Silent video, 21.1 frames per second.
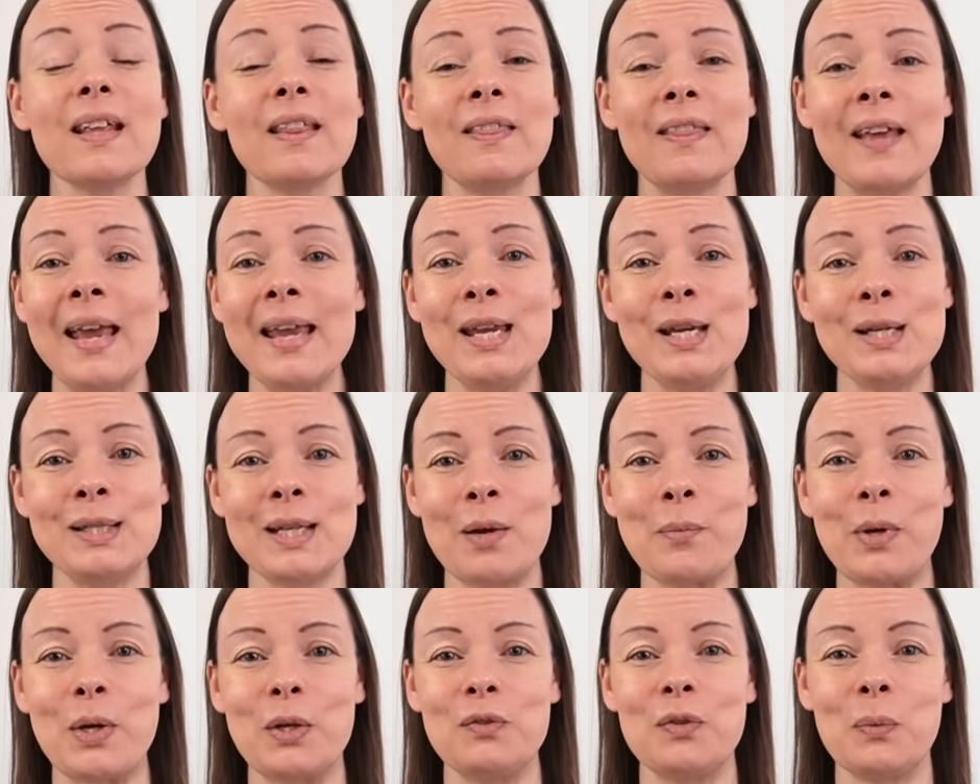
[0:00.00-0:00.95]
Thank you so
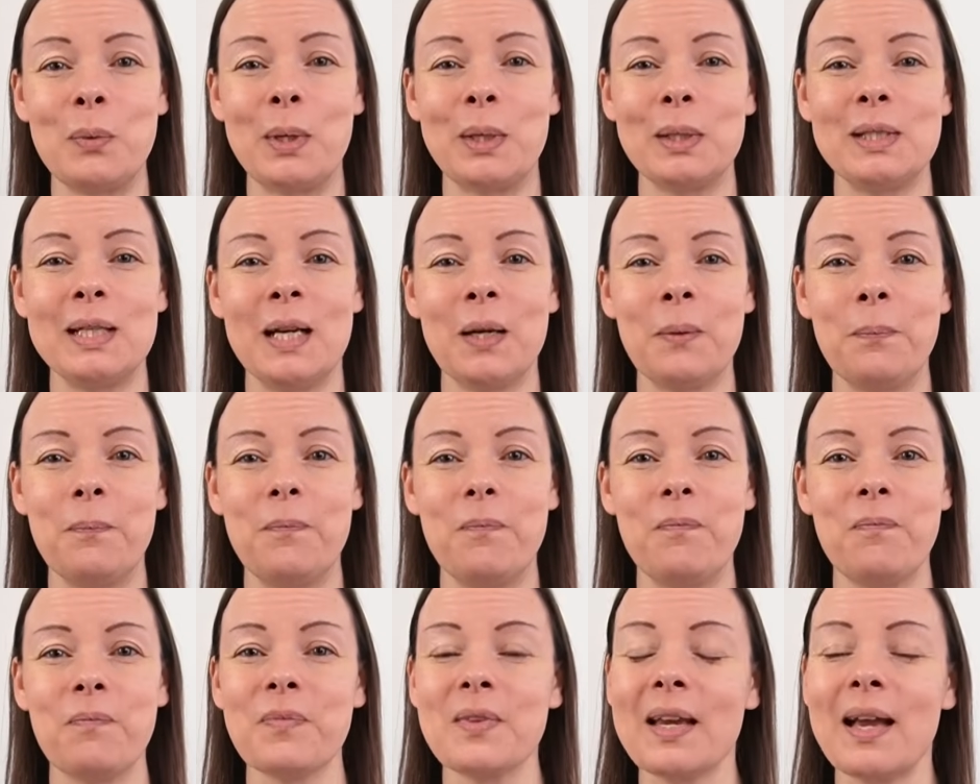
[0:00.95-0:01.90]
much for watching.
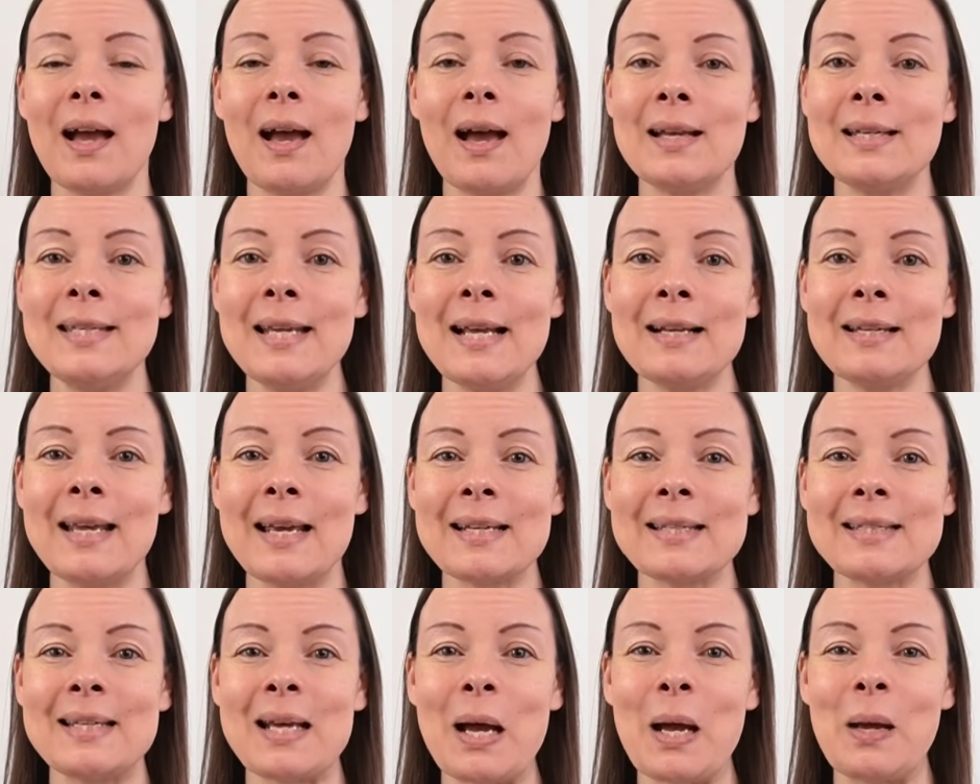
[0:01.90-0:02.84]
Until
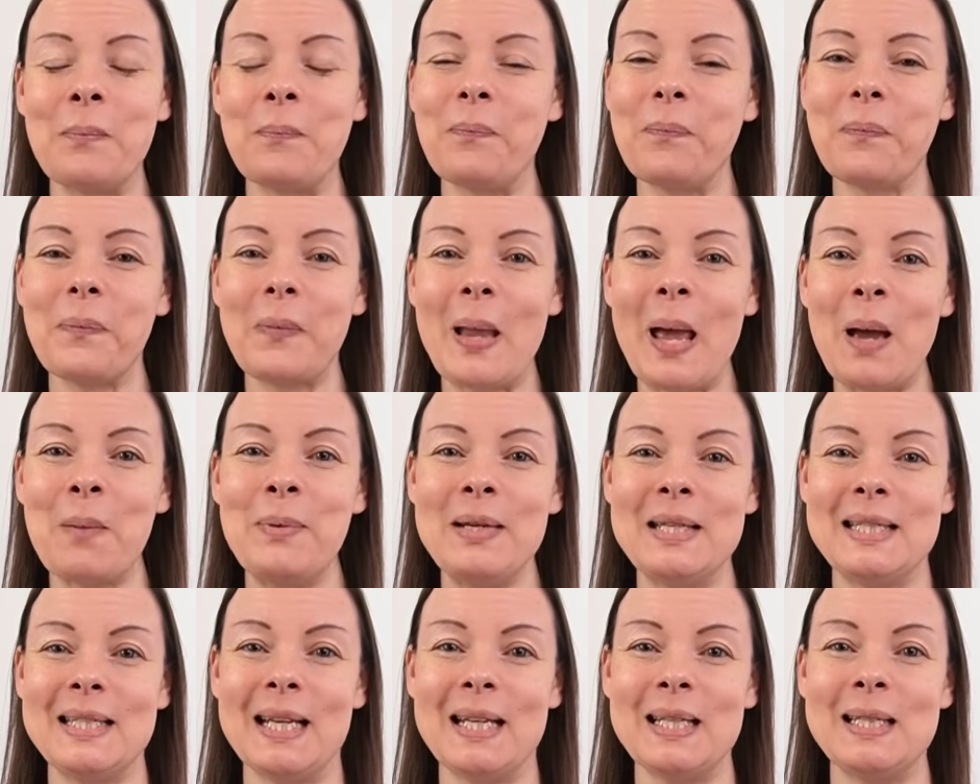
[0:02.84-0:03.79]
next time, happy
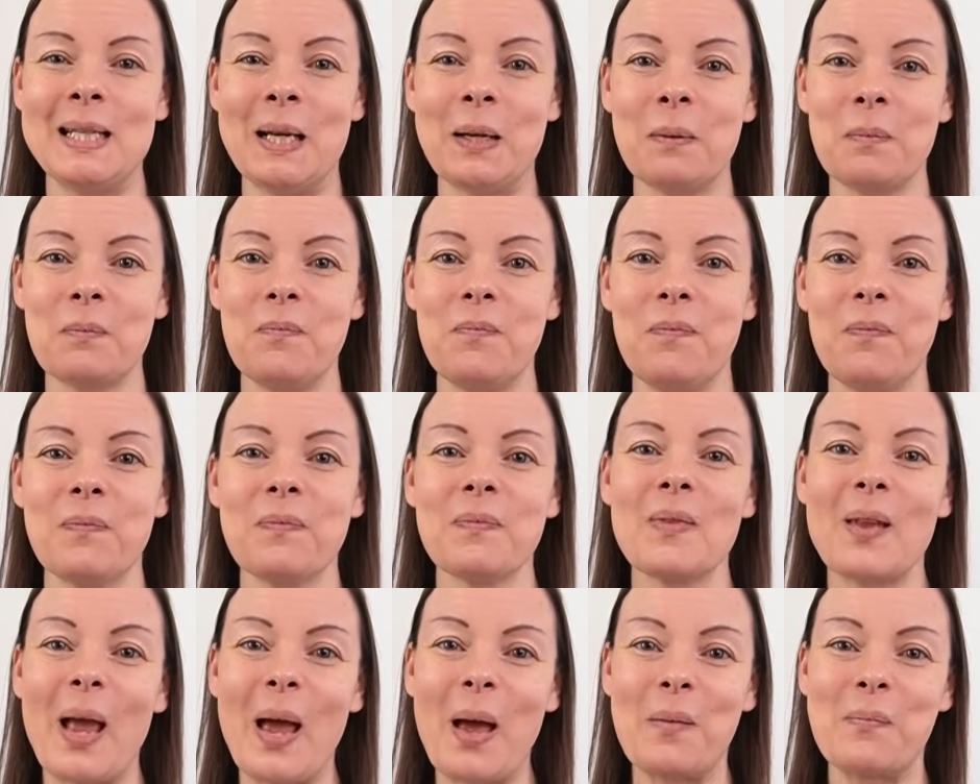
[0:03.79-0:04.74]
stitching
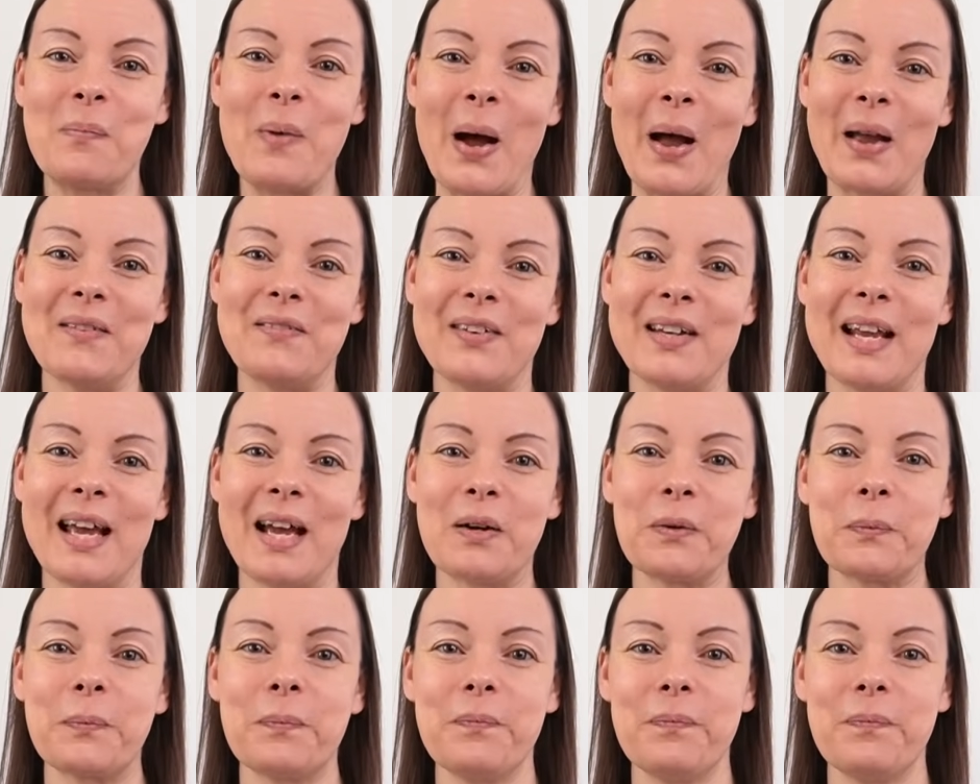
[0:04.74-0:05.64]
and bye for now.